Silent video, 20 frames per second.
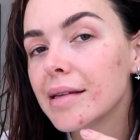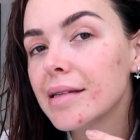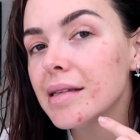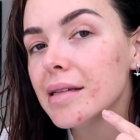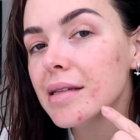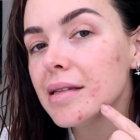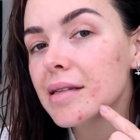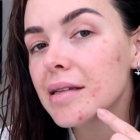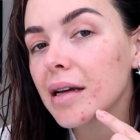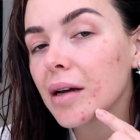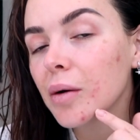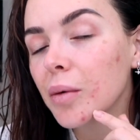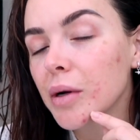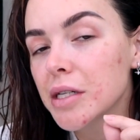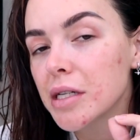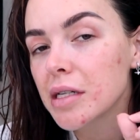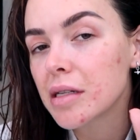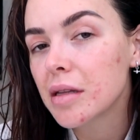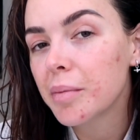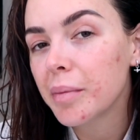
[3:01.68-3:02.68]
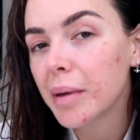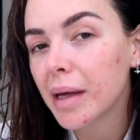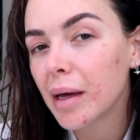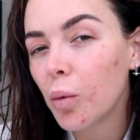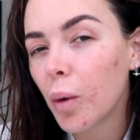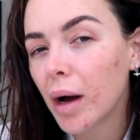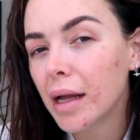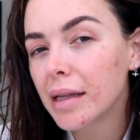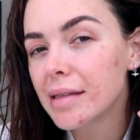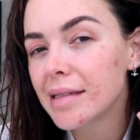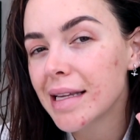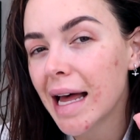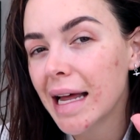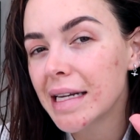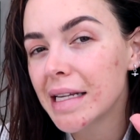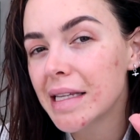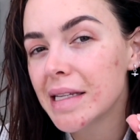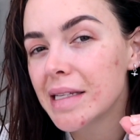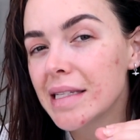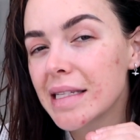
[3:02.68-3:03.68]
cystic, which are the big ones
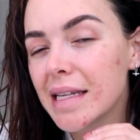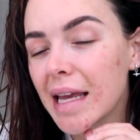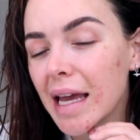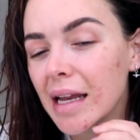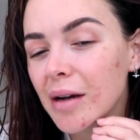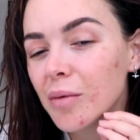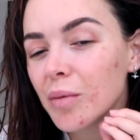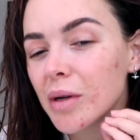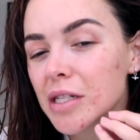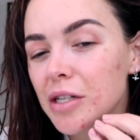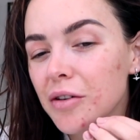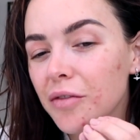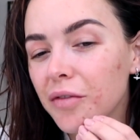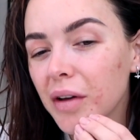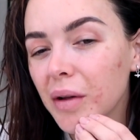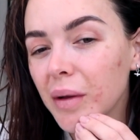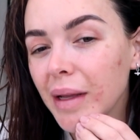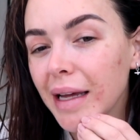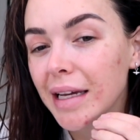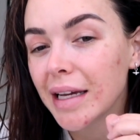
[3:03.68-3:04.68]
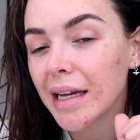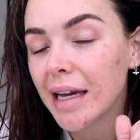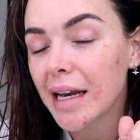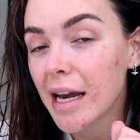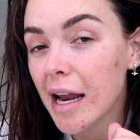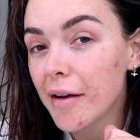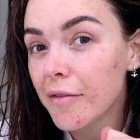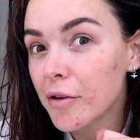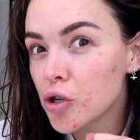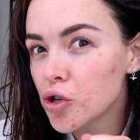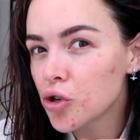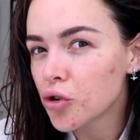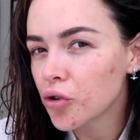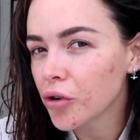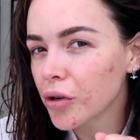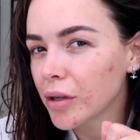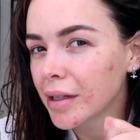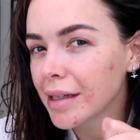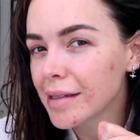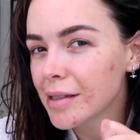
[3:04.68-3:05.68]
under the skin, which you feel like you can never
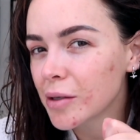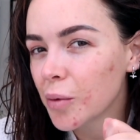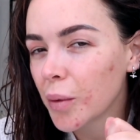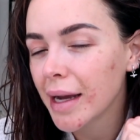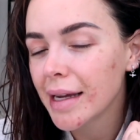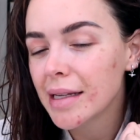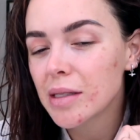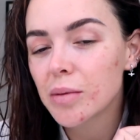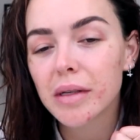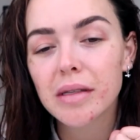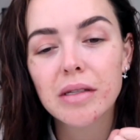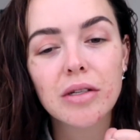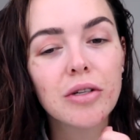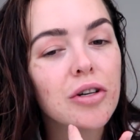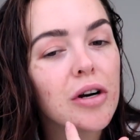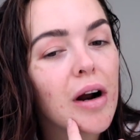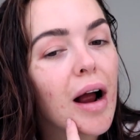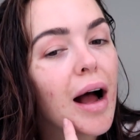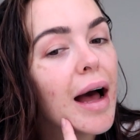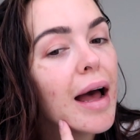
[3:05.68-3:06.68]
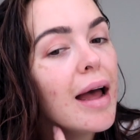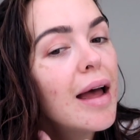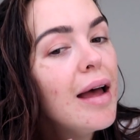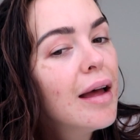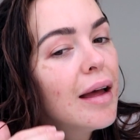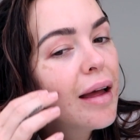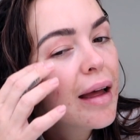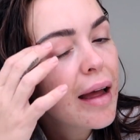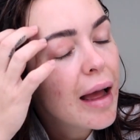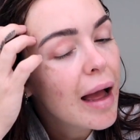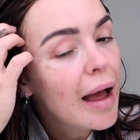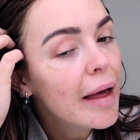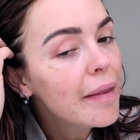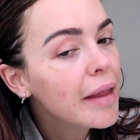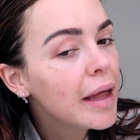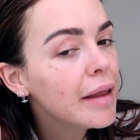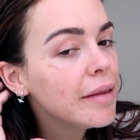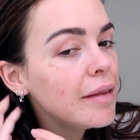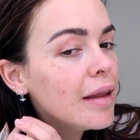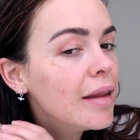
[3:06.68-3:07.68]
truly squeeze once you try. And
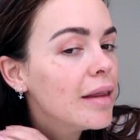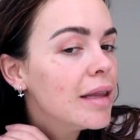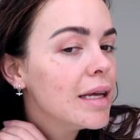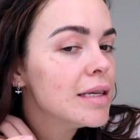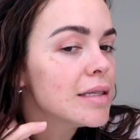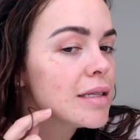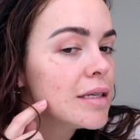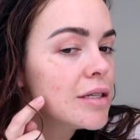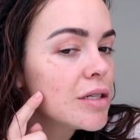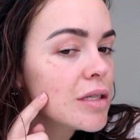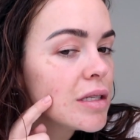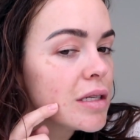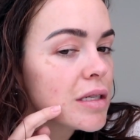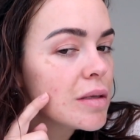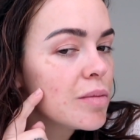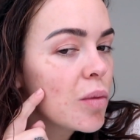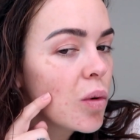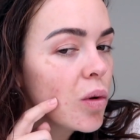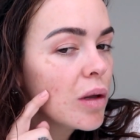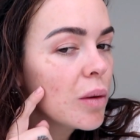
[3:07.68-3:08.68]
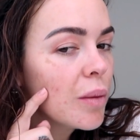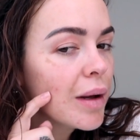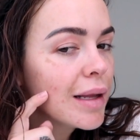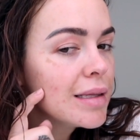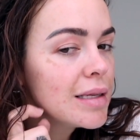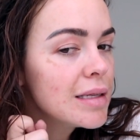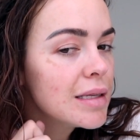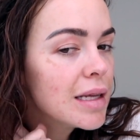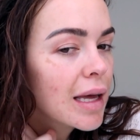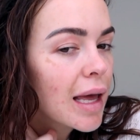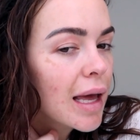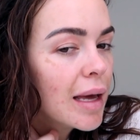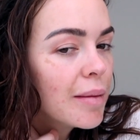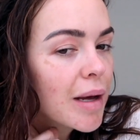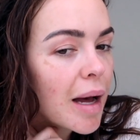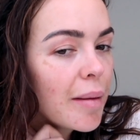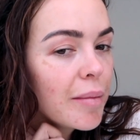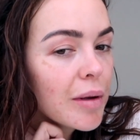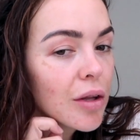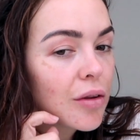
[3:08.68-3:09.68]
then these are just the smaller ones that keep
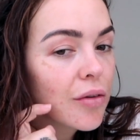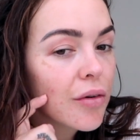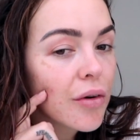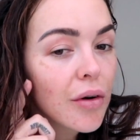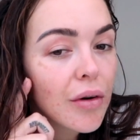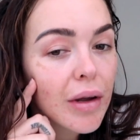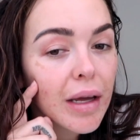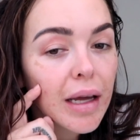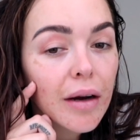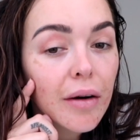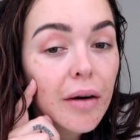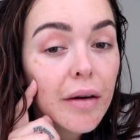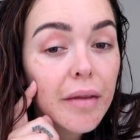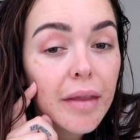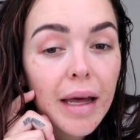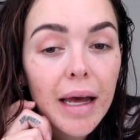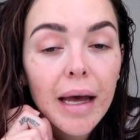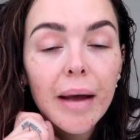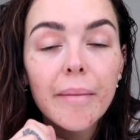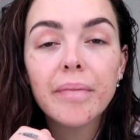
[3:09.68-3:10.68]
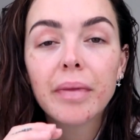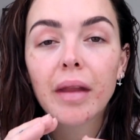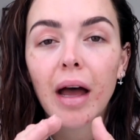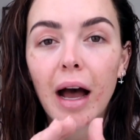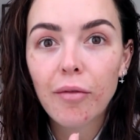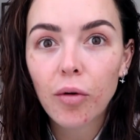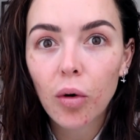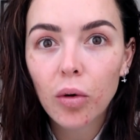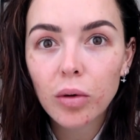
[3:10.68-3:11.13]
coming through here and there. I've